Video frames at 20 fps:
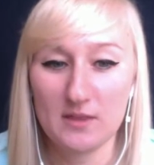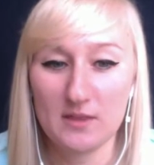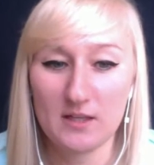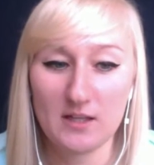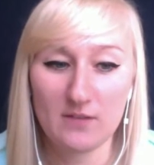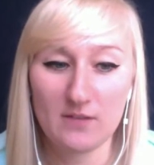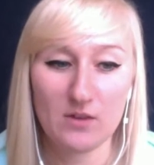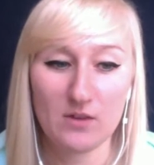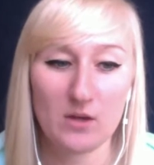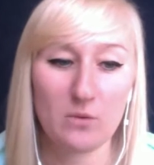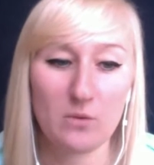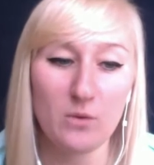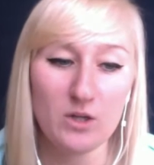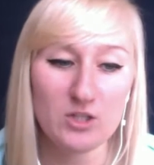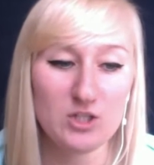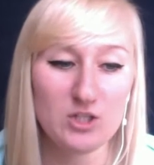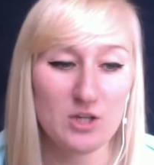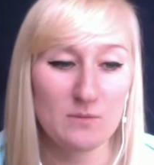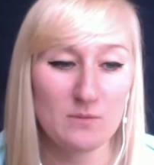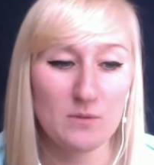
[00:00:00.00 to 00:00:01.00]
They'd give you like
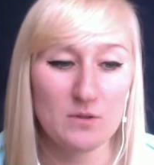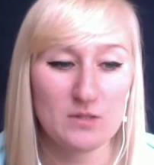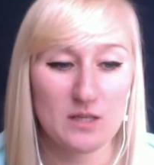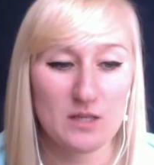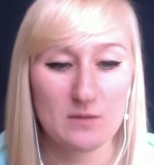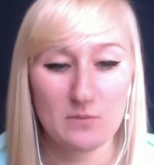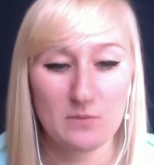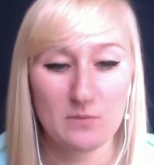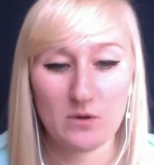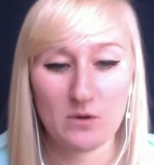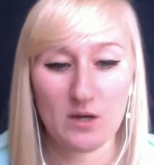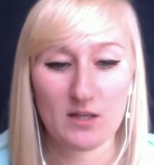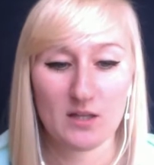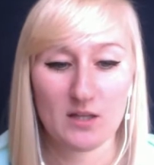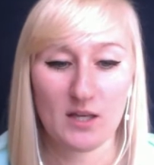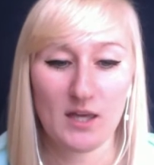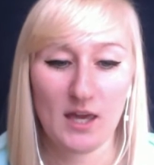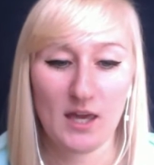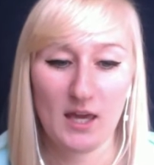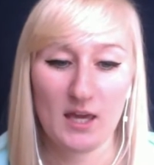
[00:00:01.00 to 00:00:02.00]
1 jumbo sample and
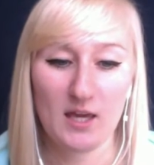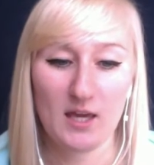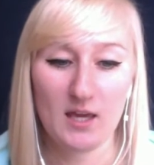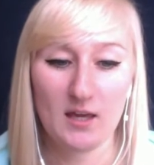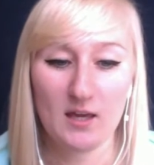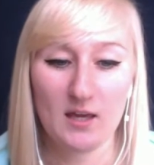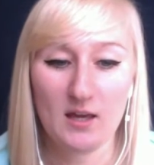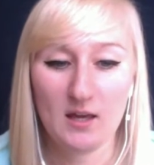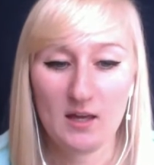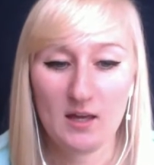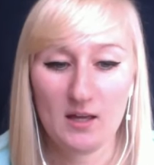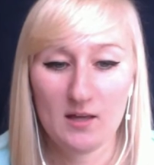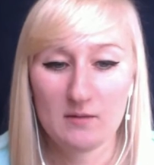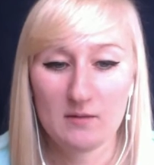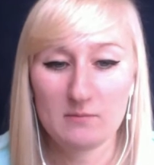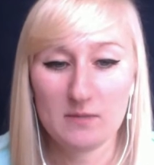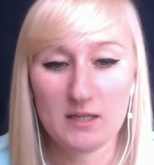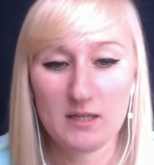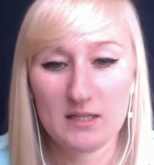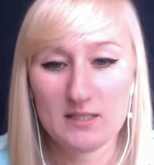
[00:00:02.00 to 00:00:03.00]
like 8
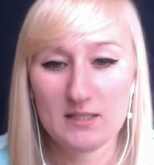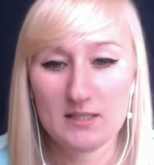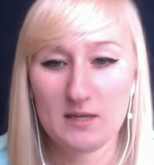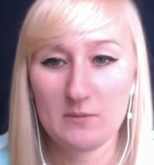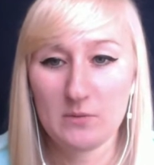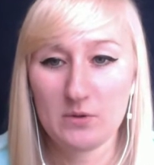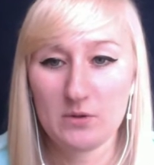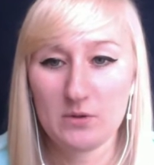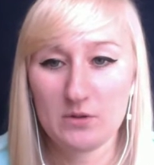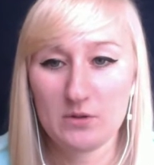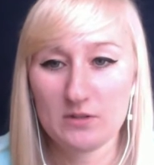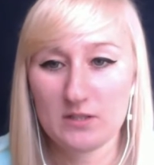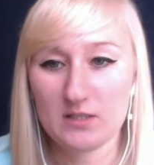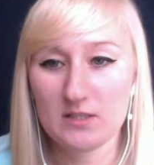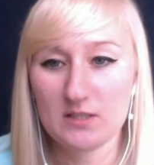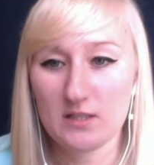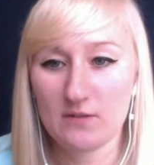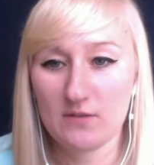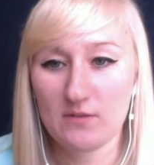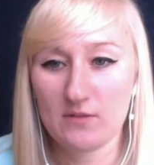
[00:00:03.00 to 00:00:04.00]
mini samples and
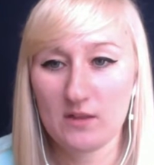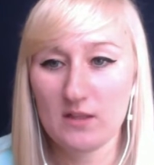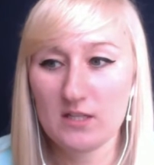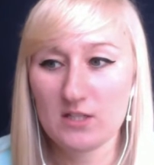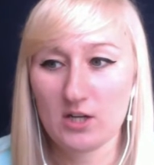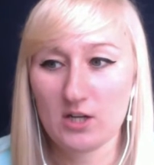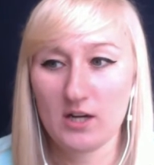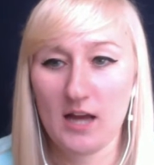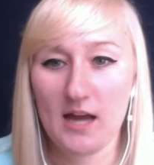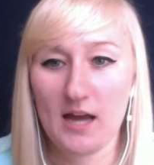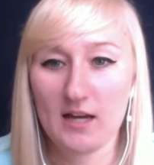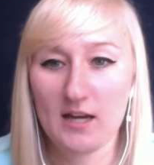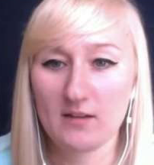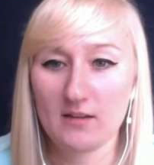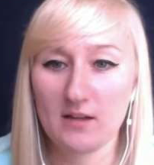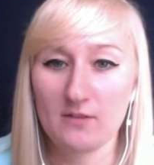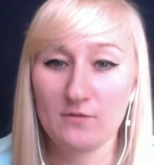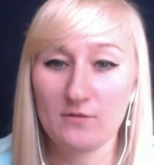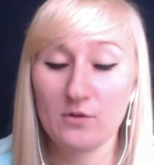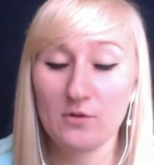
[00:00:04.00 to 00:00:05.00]
stuff, and then they started adding
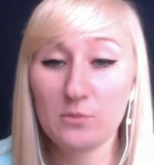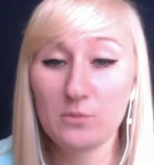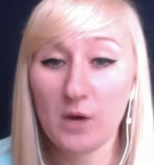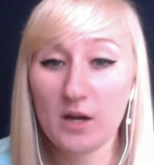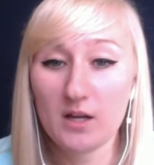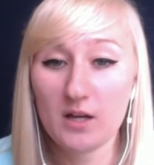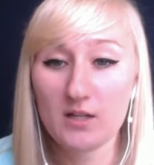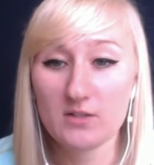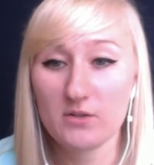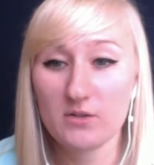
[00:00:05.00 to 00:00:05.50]
like food products.